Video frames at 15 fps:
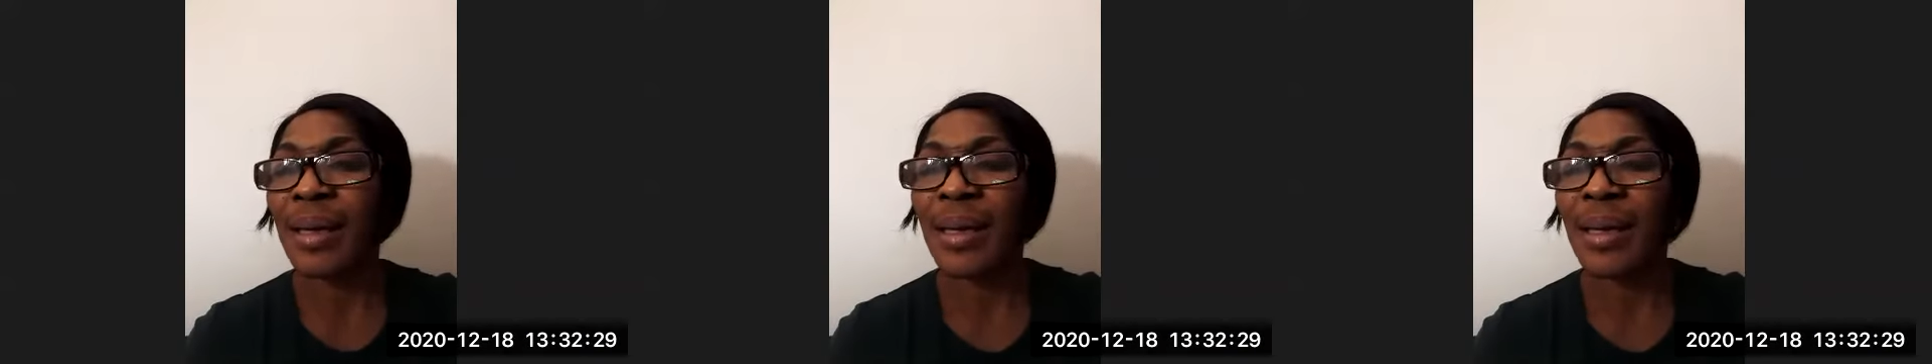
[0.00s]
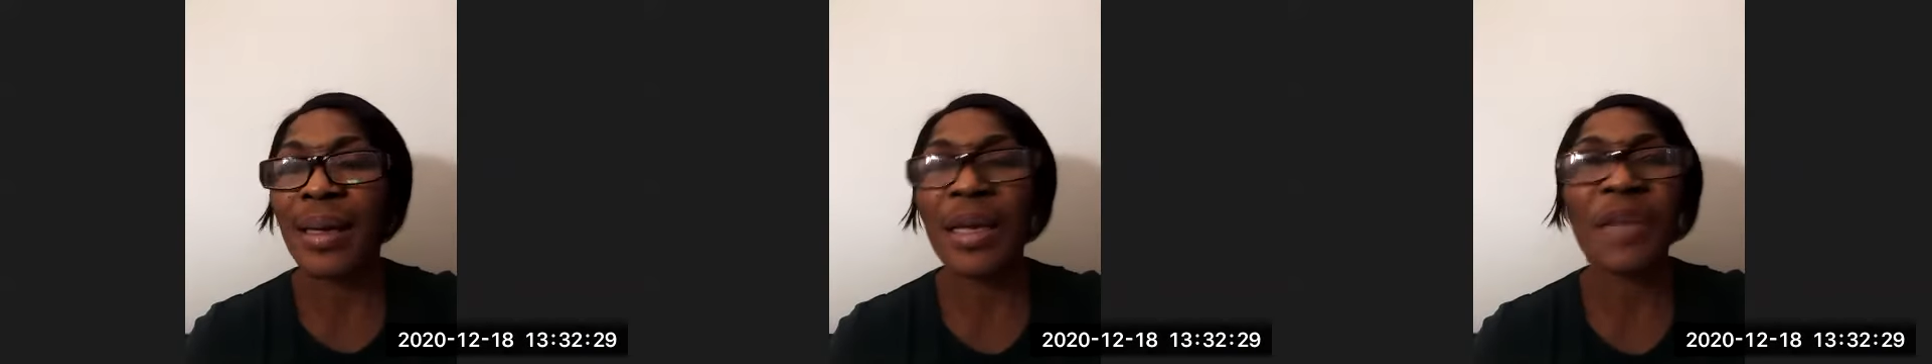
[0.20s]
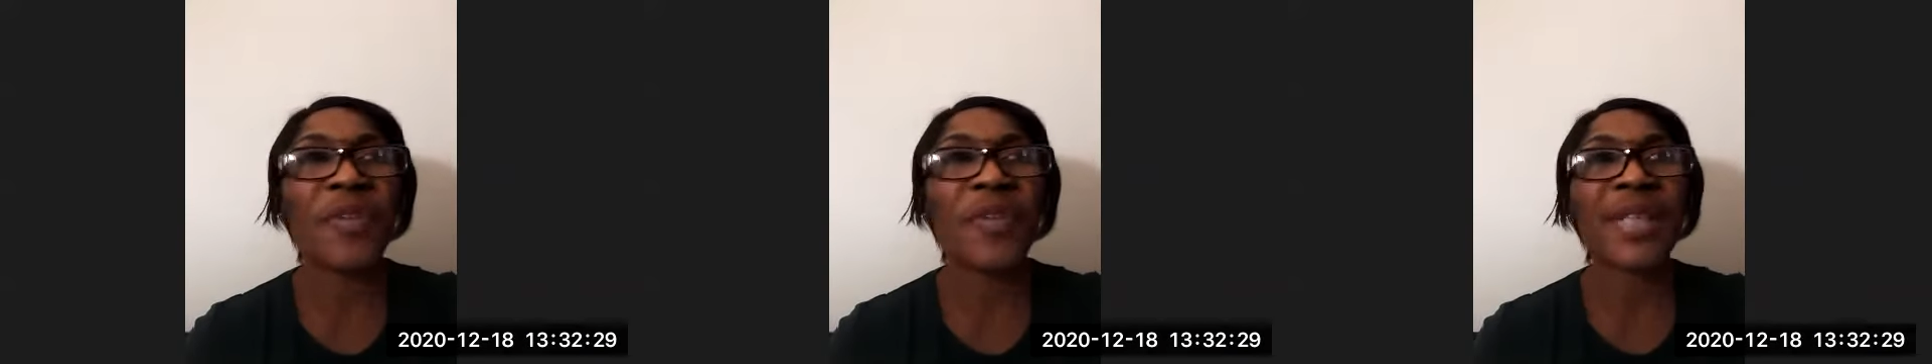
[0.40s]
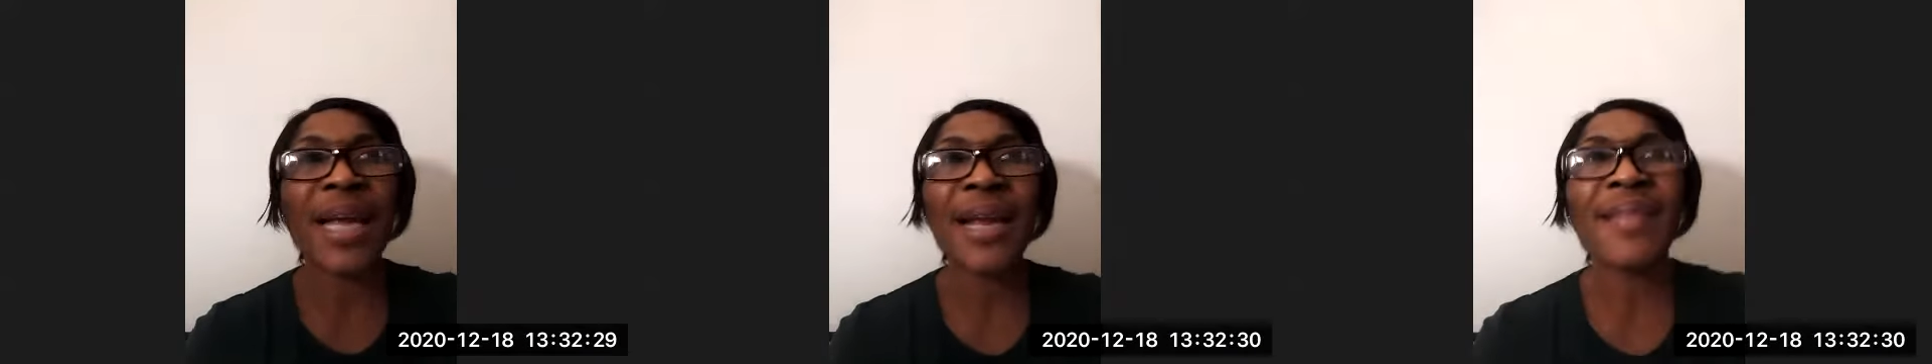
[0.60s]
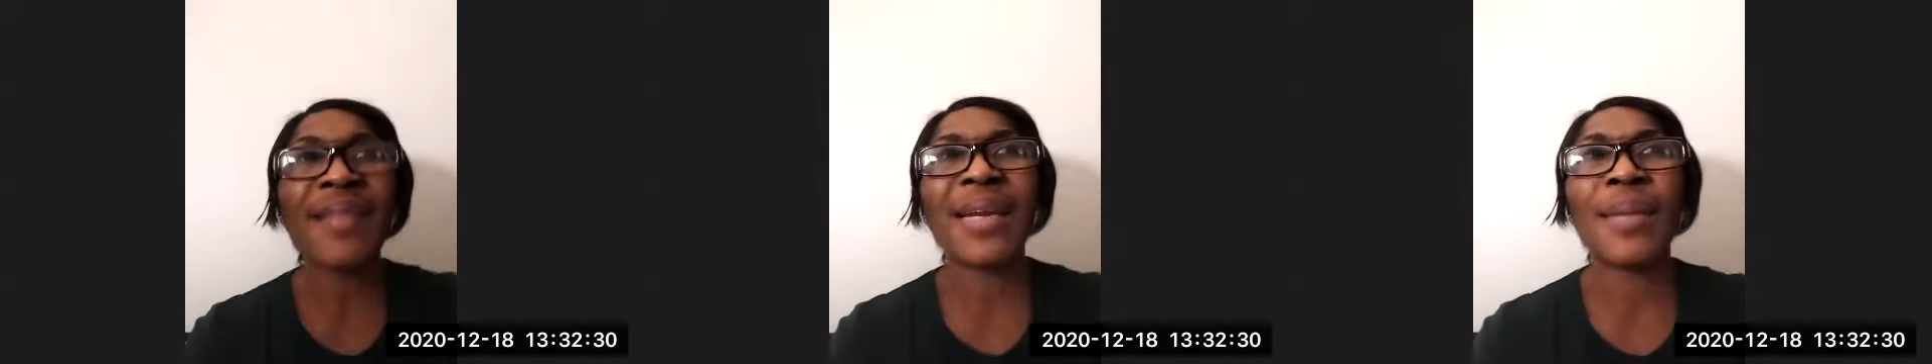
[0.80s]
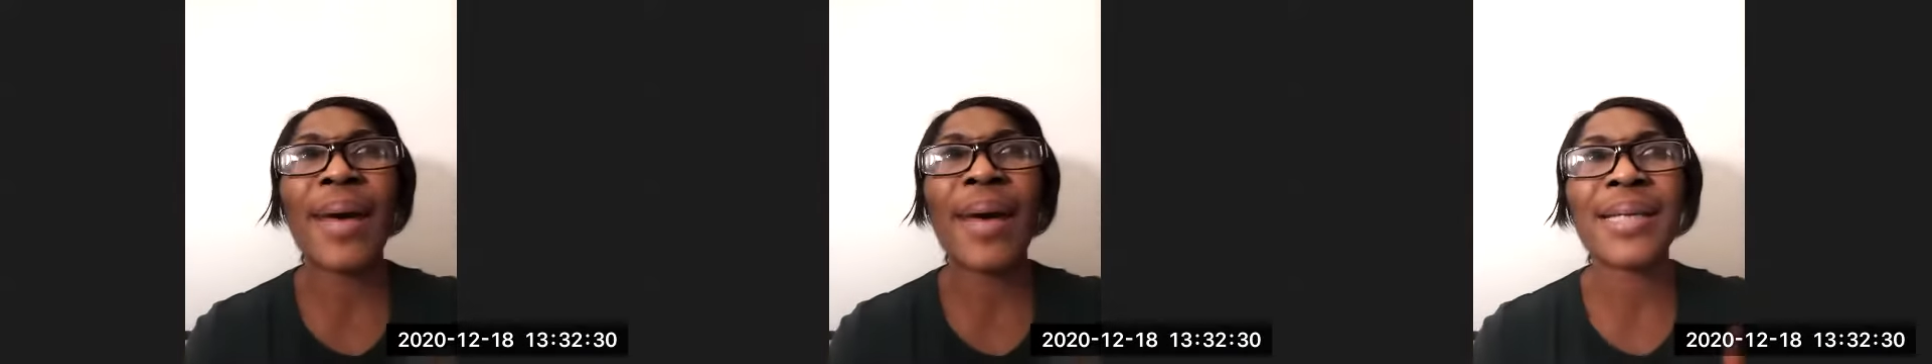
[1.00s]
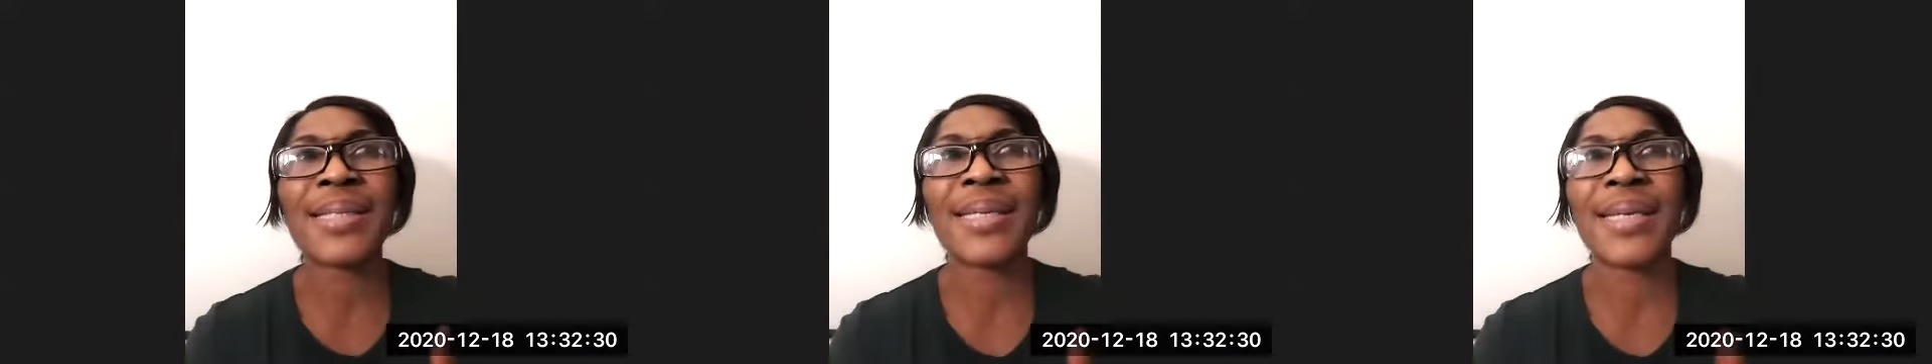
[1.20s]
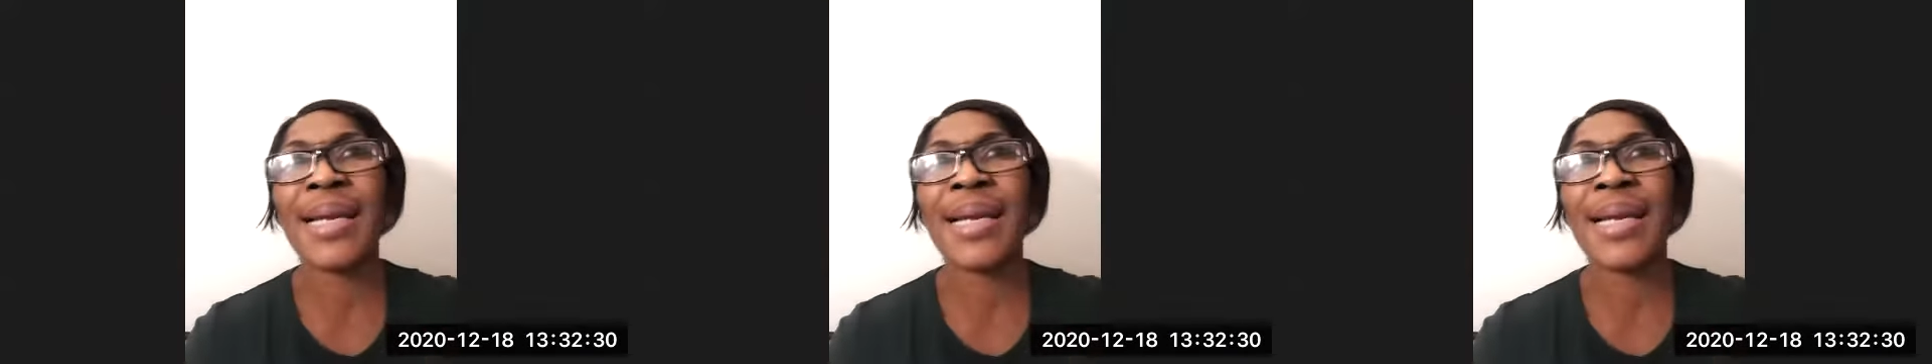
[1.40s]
if there's anything I'm asking